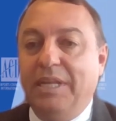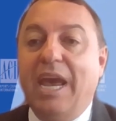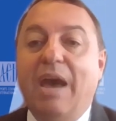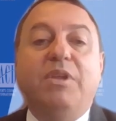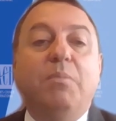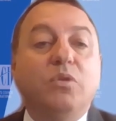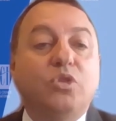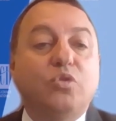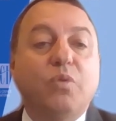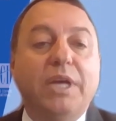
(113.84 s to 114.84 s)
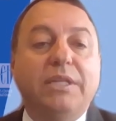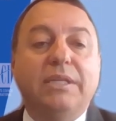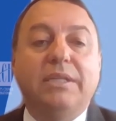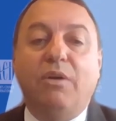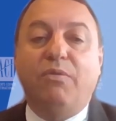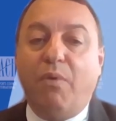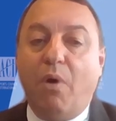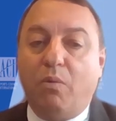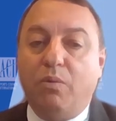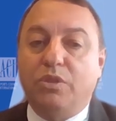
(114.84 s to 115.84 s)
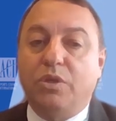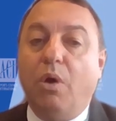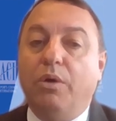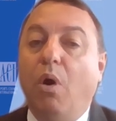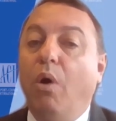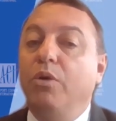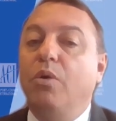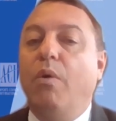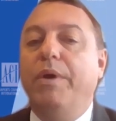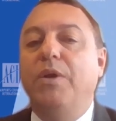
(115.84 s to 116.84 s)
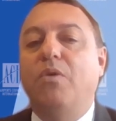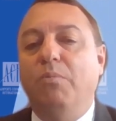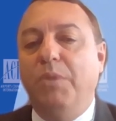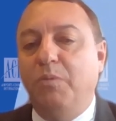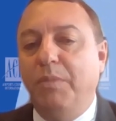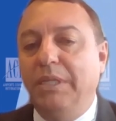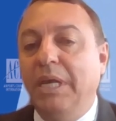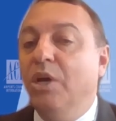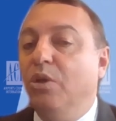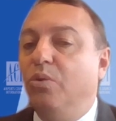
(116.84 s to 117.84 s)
They have demonstrated their focus on ongoing commitment